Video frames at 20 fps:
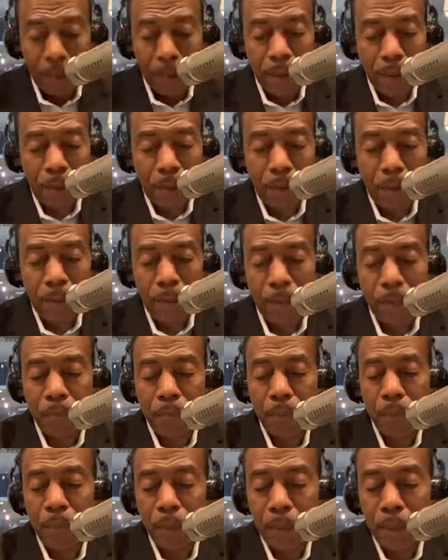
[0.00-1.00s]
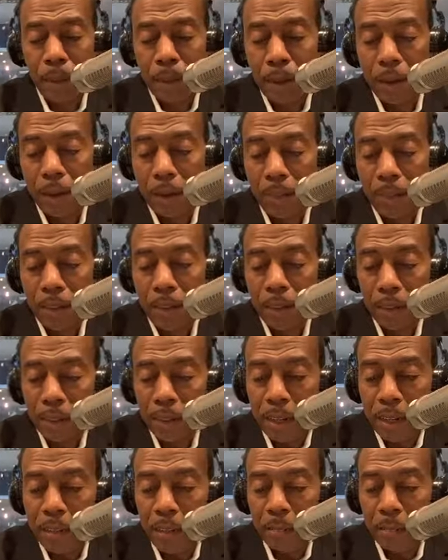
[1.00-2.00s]
Hello. All right, Felicia
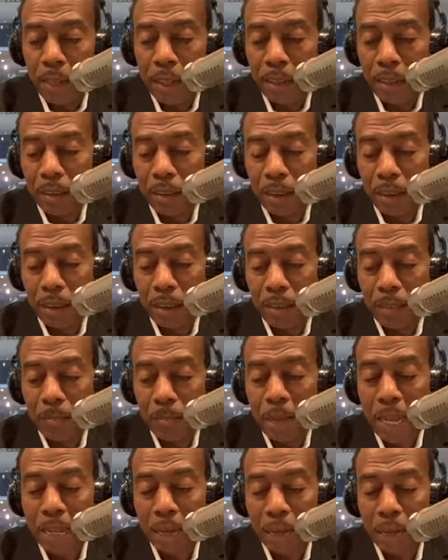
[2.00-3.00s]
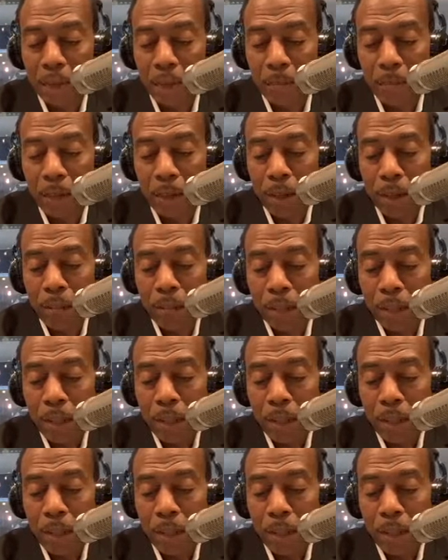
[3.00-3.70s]
Day is, is uh, up there.